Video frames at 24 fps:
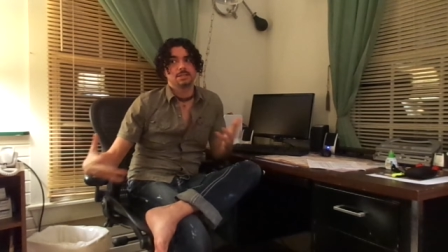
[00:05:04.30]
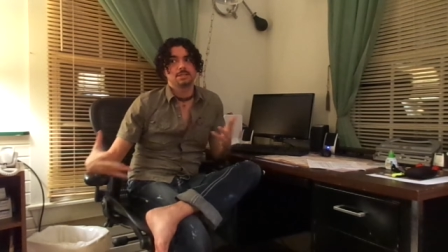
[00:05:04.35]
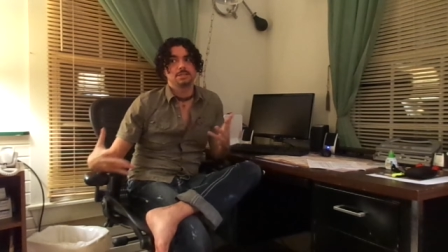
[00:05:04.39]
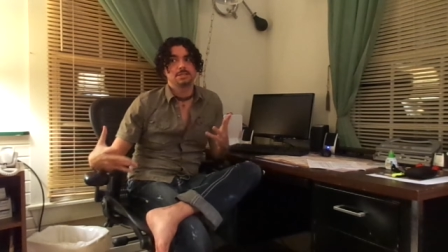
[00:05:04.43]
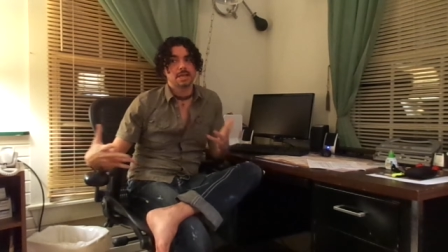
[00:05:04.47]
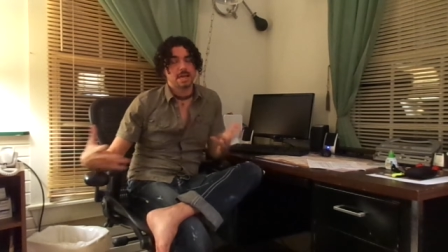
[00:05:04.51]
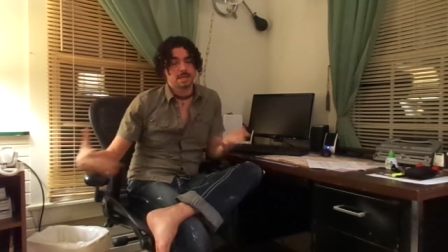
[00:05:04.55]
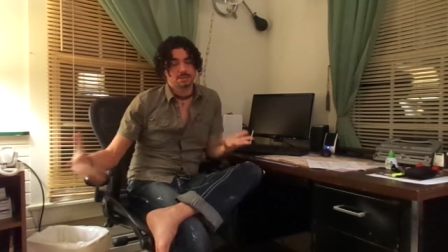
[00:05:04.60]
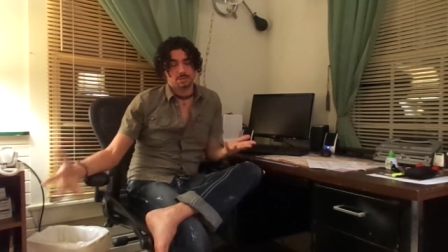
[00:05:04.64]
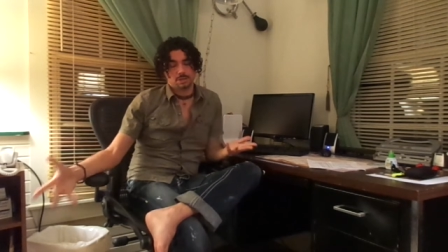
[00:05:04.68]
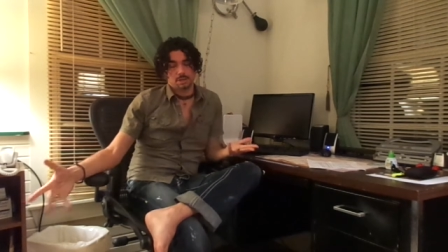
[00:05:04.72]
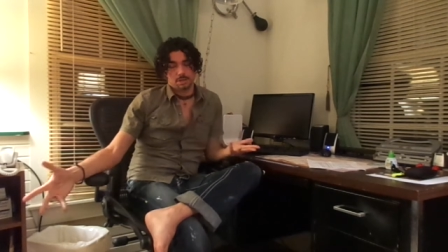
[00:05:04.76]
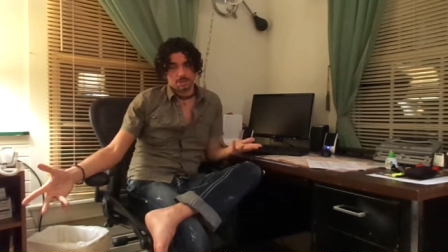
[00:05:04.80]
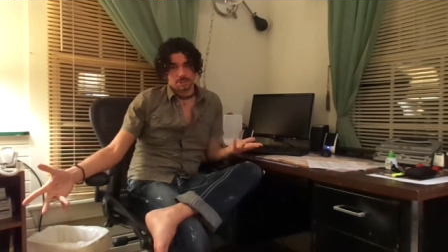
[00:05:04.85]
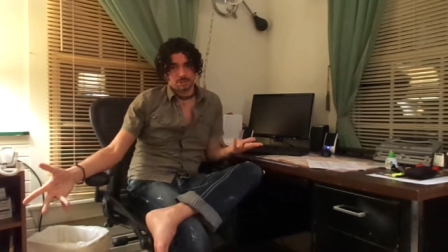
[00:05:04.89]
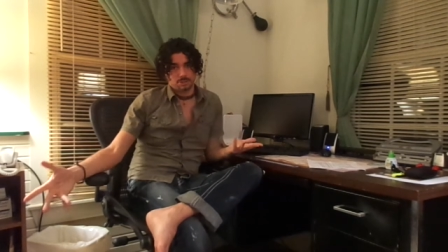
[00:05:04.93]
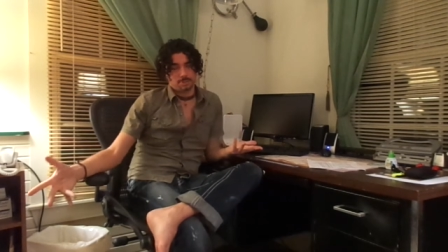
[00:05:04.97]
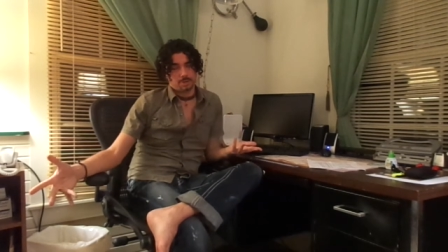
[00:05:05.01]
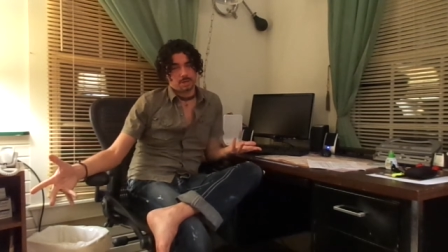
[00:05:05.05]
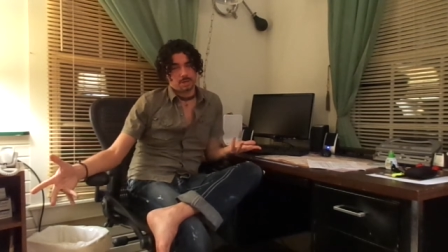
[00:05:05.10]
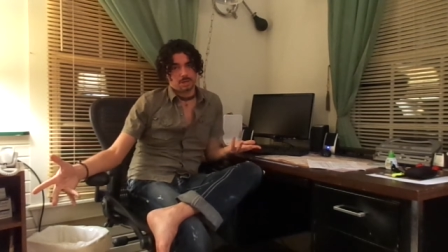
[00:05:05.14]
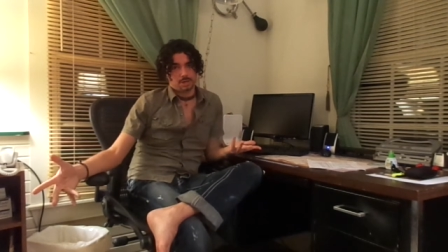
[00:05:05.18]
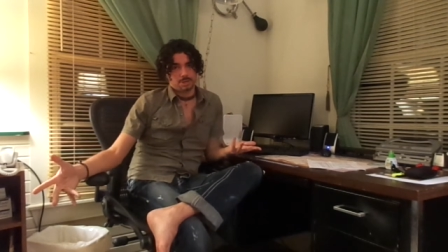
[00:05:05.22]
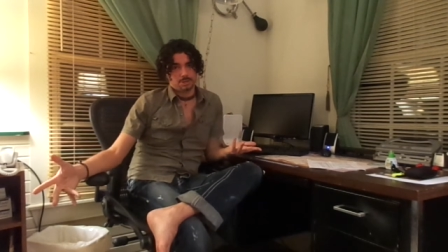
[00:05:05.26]
desert
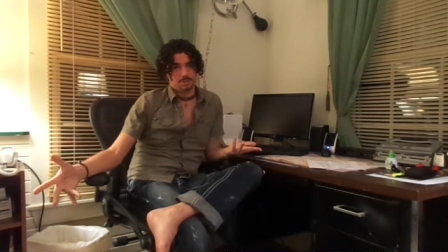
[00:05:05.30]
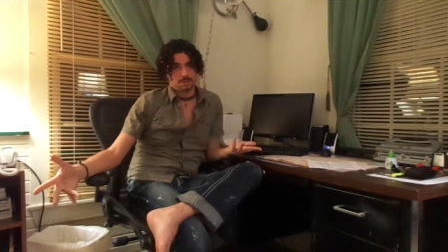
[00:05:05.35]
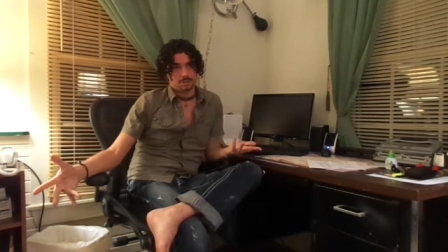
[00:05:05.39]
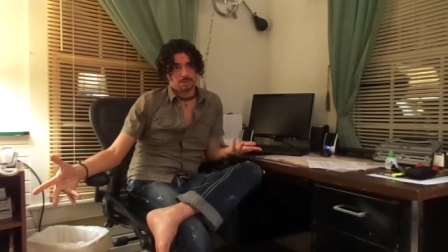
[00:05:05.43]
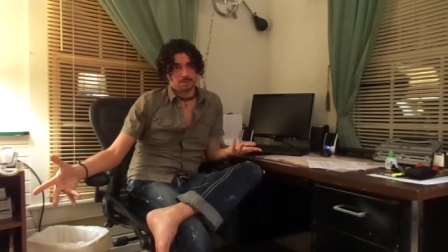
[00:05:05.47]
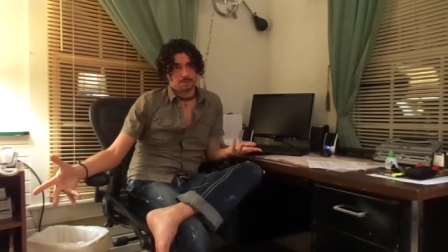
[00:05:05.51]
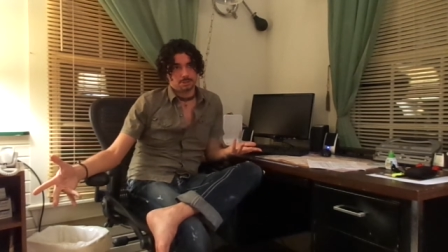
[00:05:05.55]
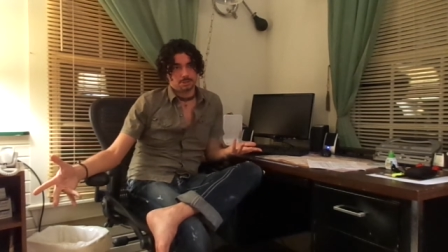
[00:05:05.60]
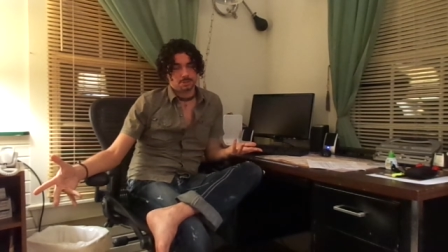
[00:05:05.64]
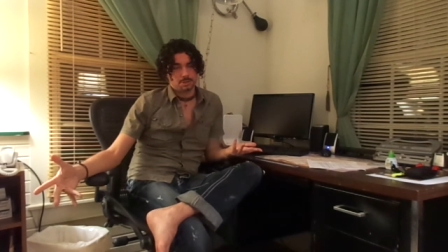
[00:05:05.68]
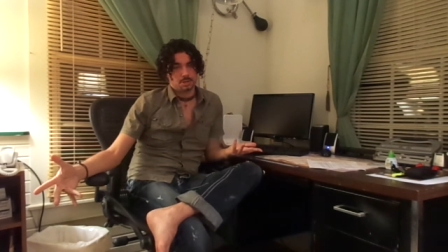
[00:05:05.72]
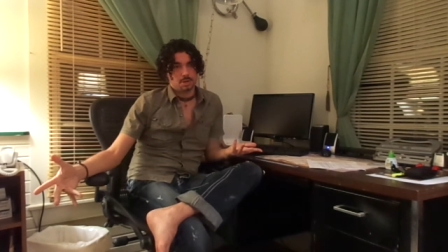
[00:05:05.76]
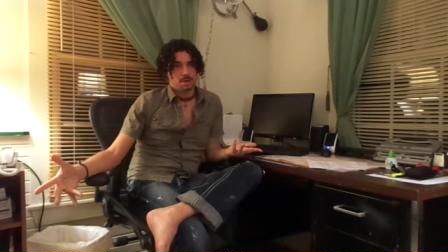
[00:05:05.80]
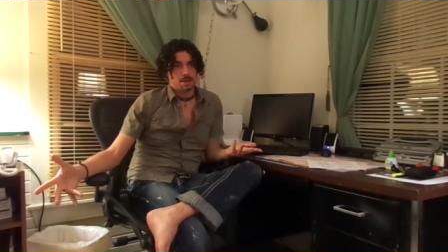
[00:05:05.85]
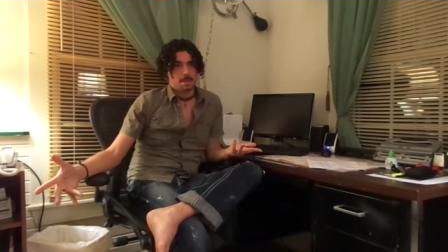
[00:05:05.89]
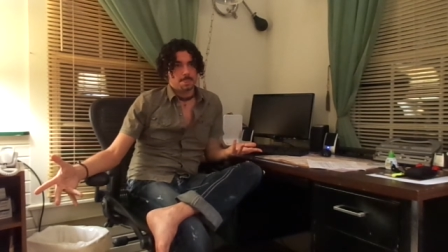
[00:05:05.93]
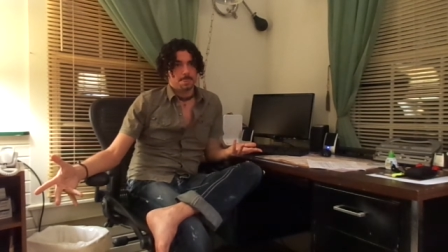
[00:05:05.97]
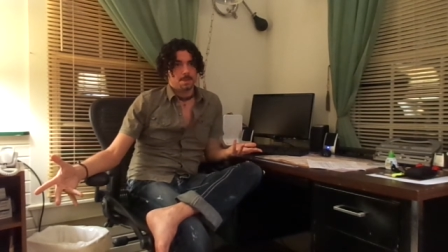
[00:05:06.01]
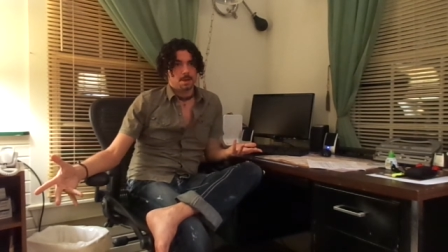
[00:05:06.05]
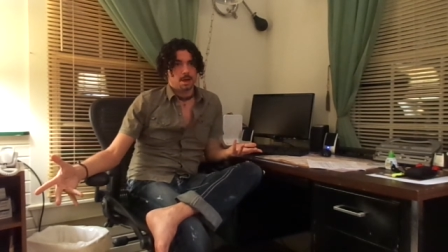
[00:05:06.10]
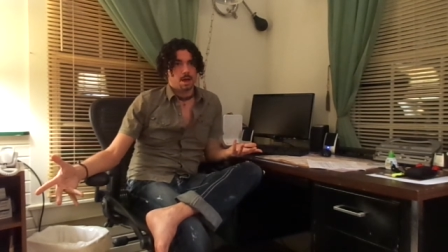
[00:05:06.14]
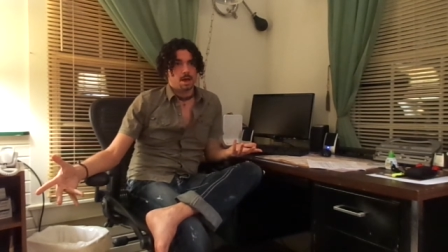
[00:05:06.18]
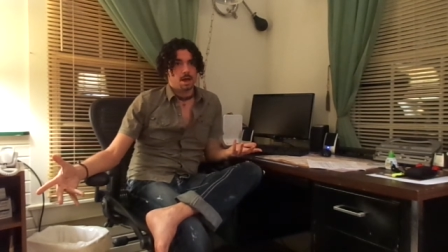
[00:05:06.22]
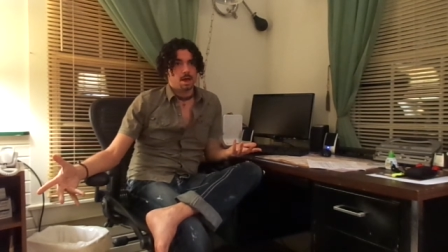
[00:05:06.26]
experiences
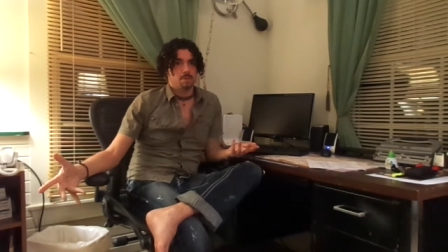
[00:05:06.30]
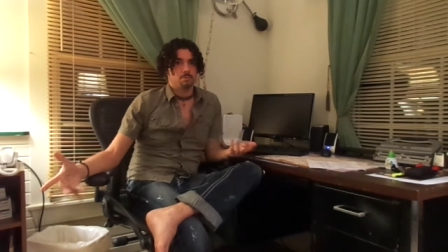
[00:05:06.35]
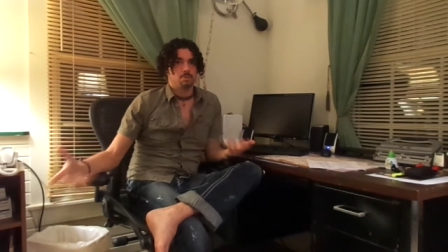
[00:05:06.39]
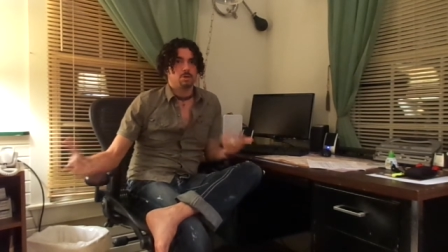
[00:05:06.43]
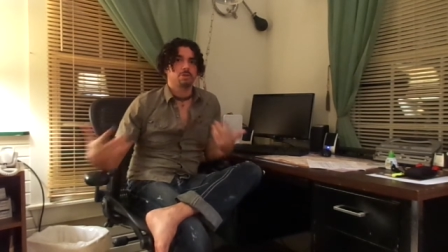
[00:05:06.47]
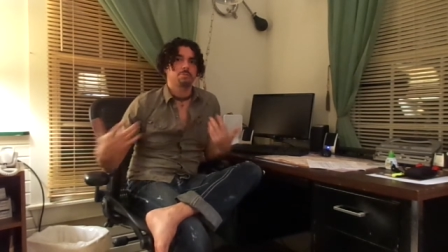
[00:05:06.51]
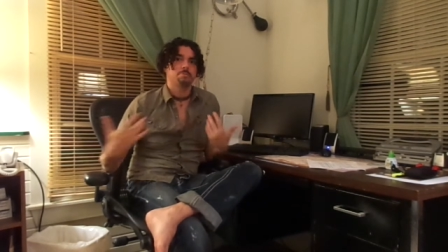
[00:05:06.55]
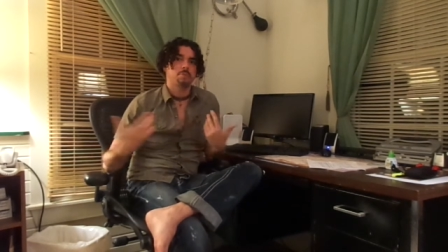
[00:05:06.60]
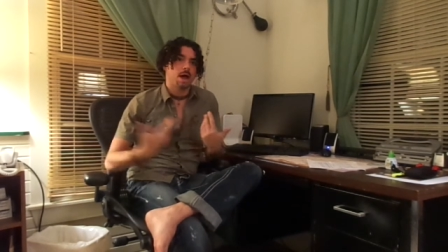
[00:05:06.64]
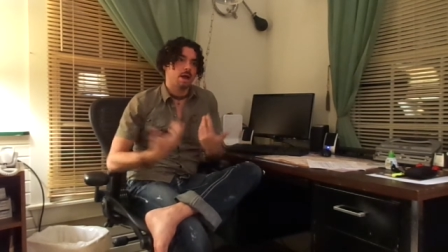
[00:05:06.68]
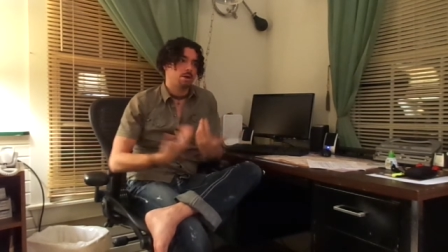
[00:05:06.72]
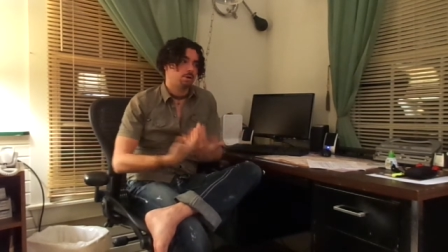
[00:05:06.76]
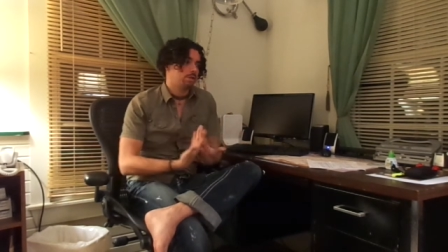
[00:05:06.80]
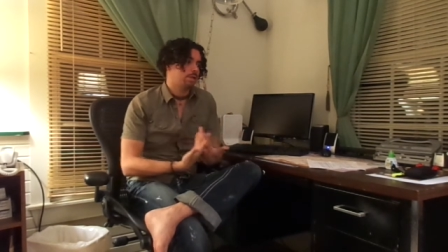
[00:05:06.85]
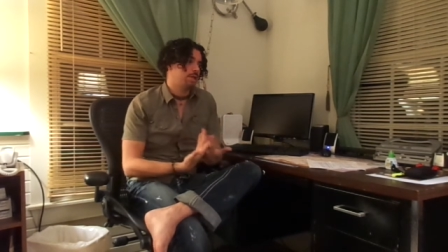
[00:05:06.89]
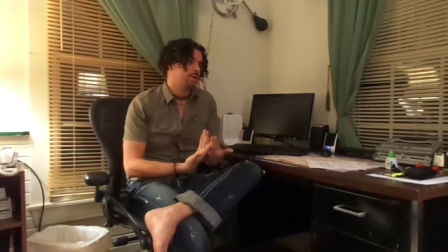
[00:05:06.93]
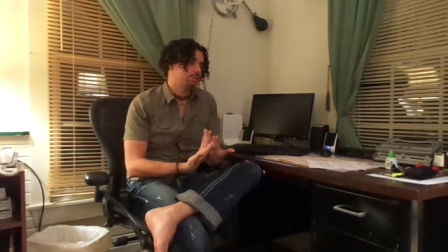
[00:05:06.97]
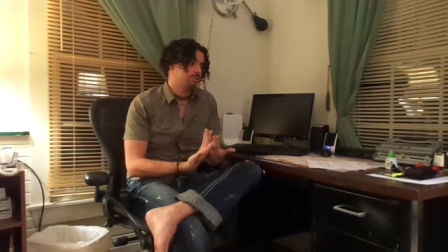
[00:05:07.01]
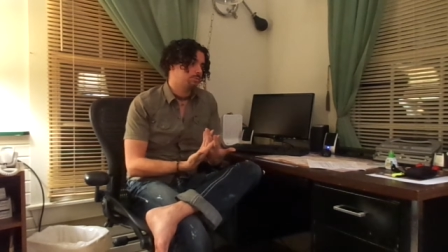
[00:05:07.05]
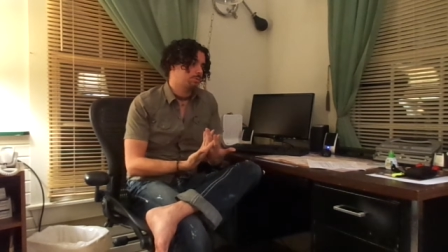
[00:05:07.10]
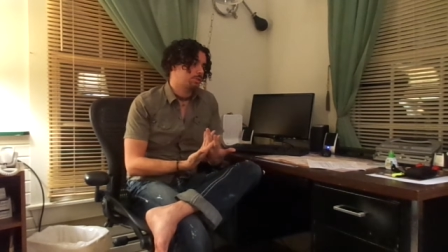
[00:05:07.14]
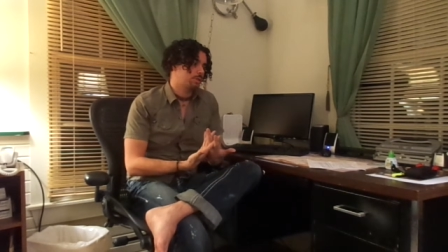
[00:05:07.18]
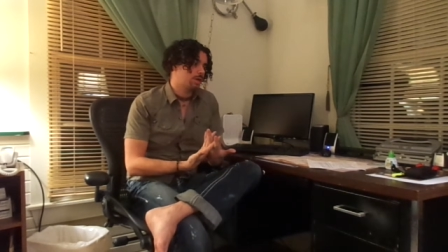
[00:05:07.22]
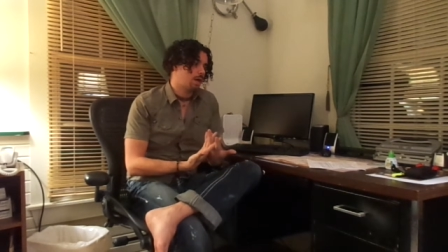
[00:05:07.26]
um, with my
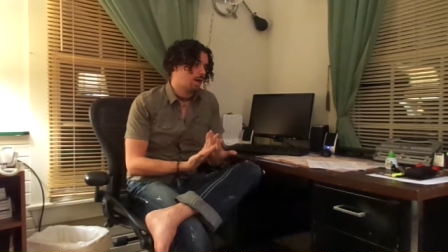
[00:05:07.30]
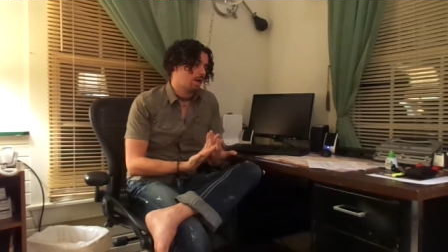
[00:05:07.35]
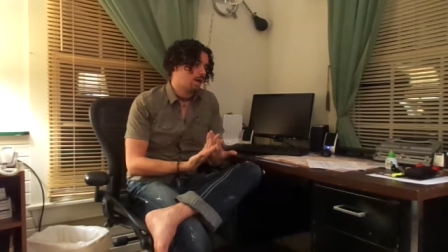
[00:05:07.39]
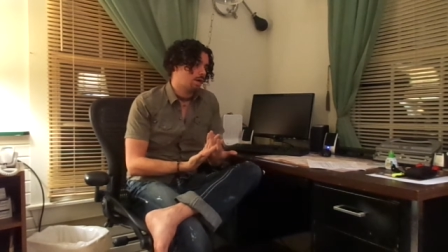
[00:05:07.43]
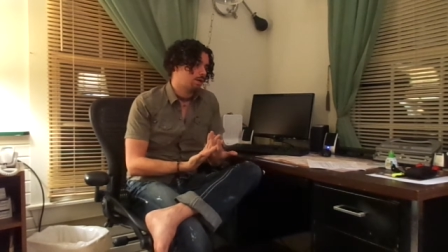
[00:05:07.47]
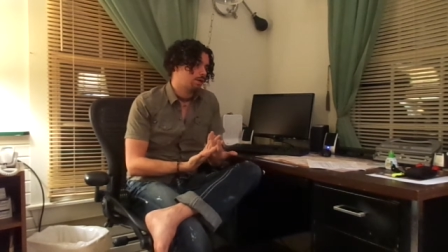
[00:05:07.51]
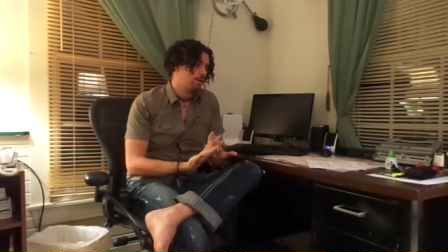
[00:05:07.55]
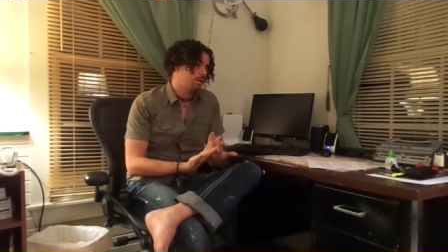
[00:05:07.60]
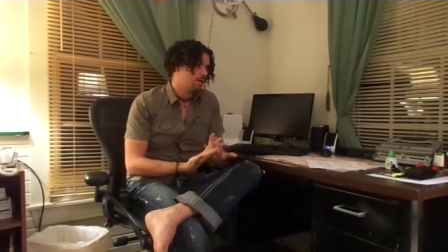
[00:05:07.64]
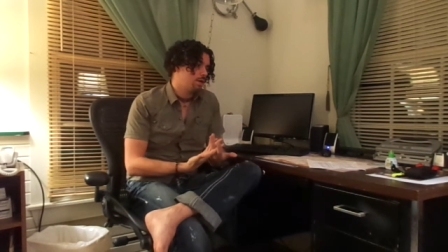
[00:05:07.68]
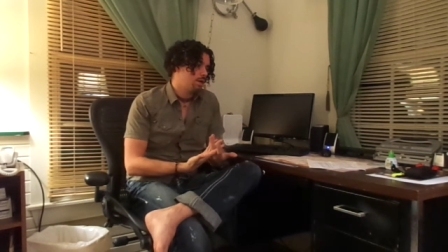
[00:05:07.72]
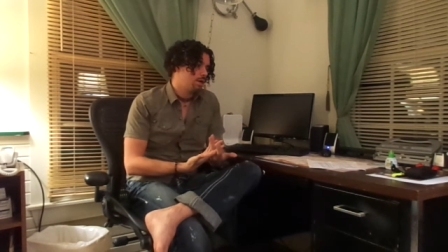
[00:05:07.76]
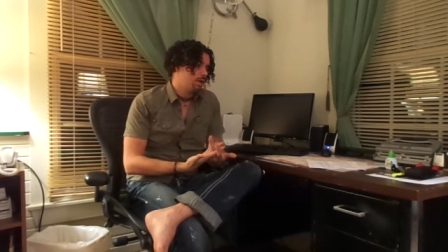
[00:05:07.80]
relationship with God.